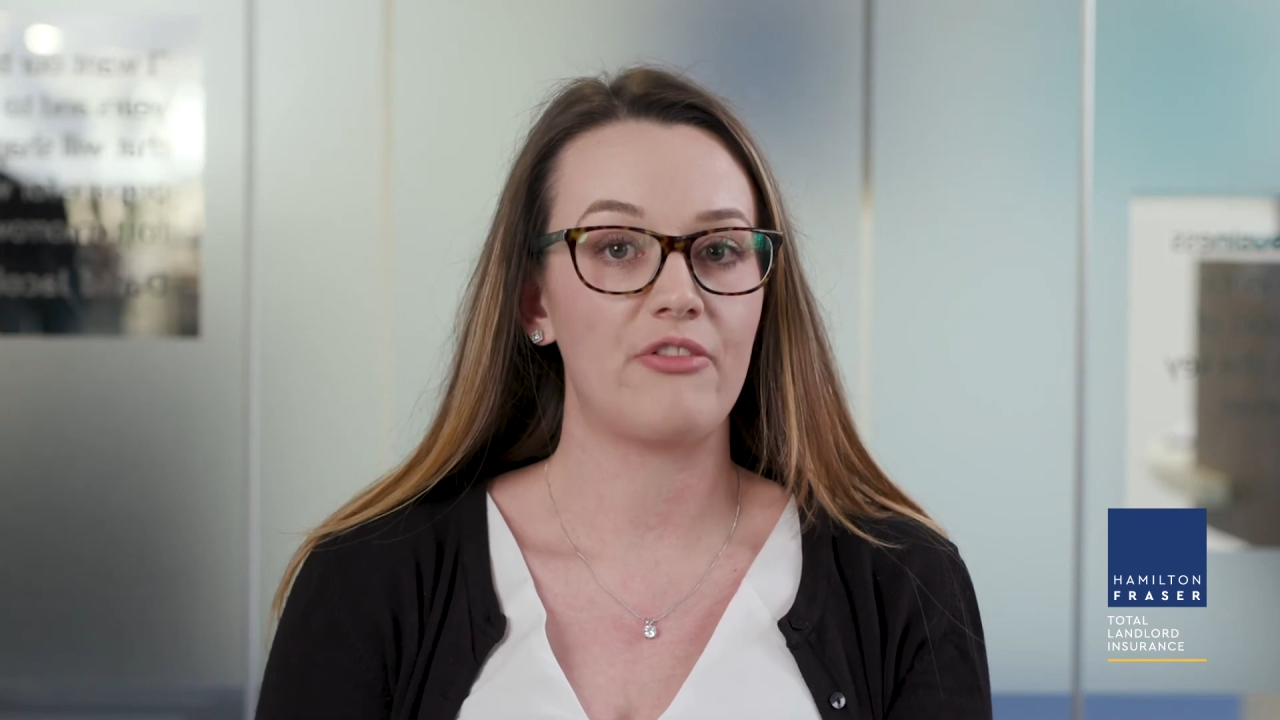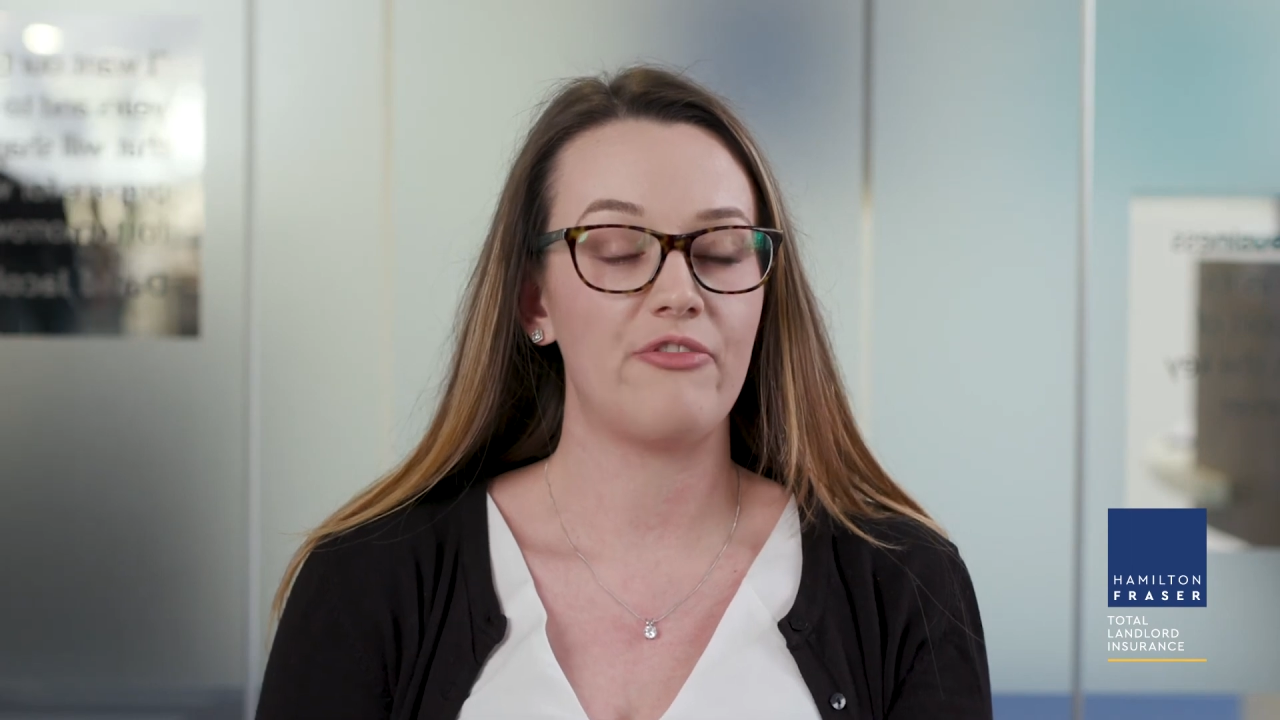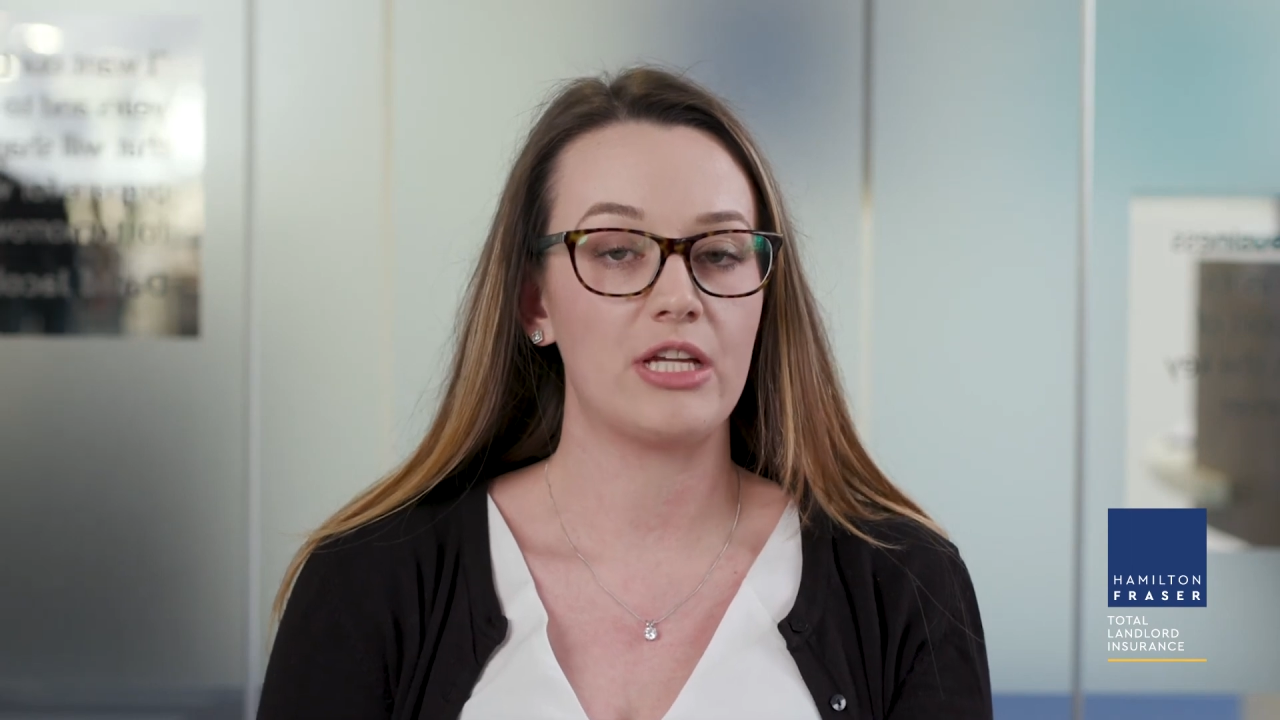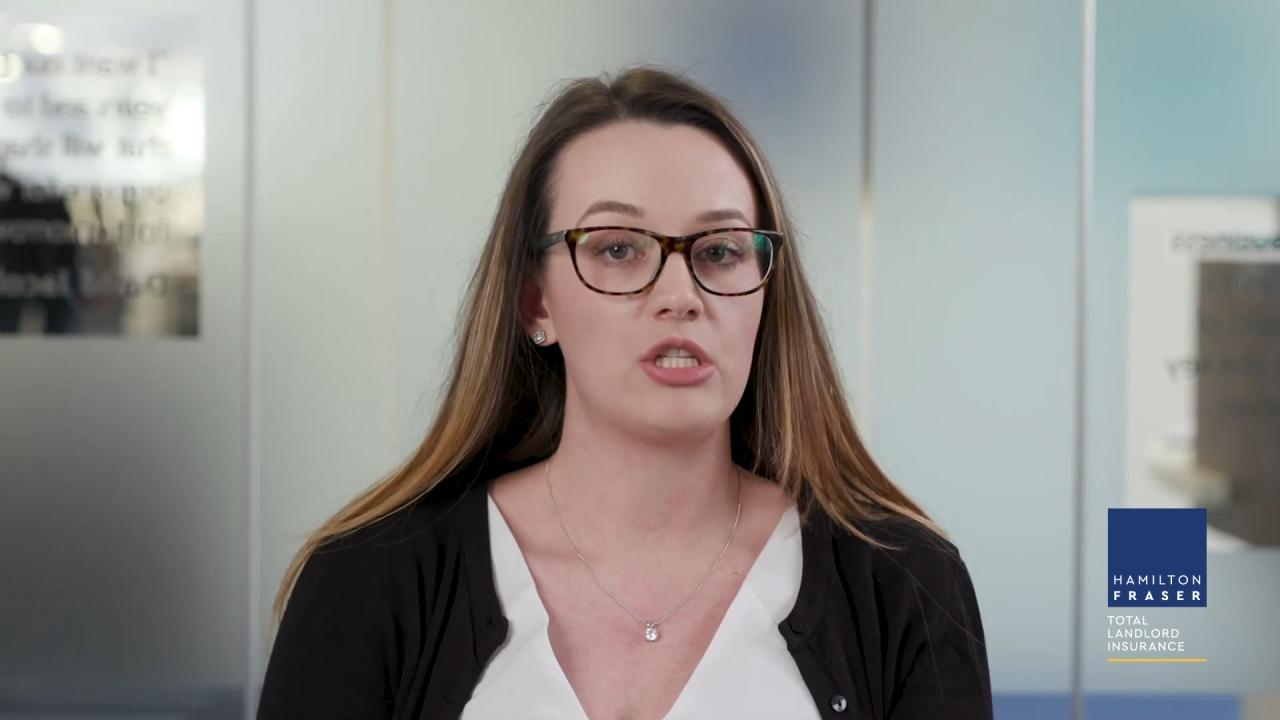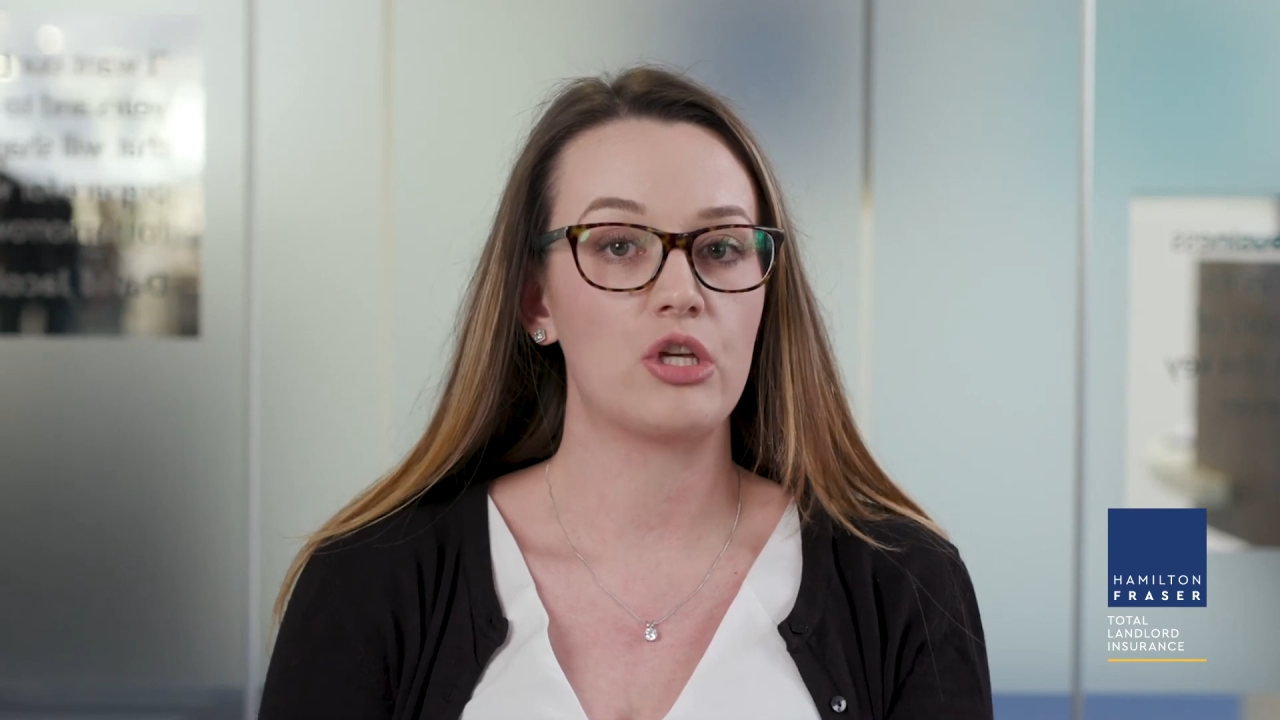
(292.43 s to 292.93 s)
are fixed